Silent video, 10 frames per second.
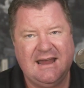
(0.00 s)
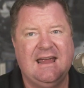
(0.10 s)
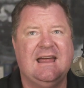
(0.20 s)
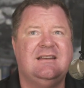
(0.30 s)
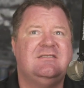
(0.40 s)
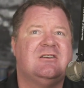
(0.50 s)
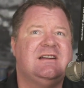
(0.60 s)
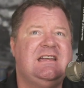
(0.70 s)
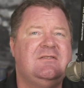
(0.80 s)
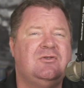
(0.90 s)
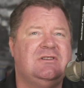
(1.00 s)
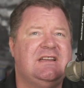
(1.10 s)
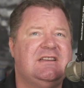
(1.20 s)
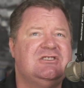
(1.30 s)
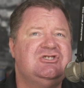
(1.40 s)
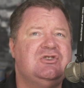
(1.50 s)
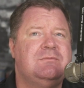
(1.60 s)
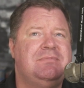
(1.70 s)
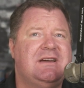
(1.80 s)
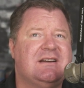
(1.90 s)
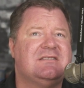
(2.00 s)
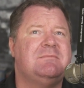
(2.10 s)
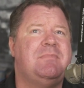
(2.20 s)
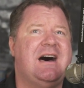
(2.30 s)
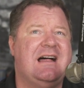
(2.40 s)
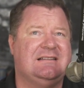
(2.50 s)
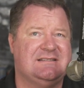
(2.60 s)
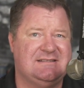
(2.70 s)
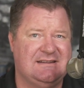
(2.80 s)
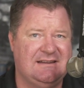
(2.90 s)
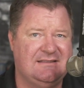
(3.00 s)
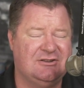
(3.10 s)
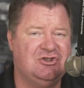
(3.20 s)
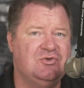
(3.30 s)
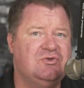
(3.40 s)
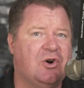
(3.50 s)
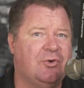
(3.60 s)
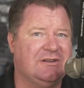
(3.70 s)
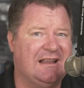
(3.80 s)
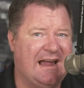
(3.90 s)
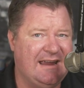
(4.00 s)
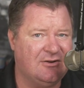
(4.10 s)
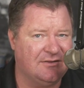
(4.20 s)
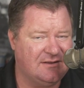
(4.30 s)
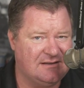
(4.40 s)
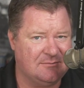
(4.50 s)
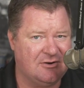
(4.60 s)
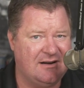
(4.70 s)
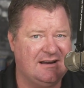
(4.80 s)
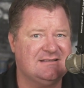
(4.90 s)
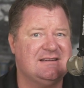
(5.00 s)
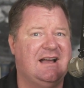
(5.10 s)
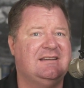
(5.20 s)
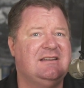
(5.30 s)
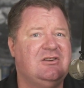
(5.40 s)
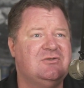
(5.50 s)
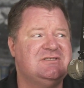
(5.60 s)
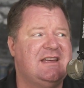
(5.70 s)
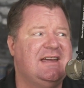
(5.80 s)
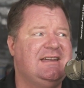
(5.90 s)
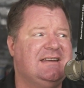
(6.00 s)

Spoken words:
And their evil is you pick the policy that you don't like on the Democratic side and you say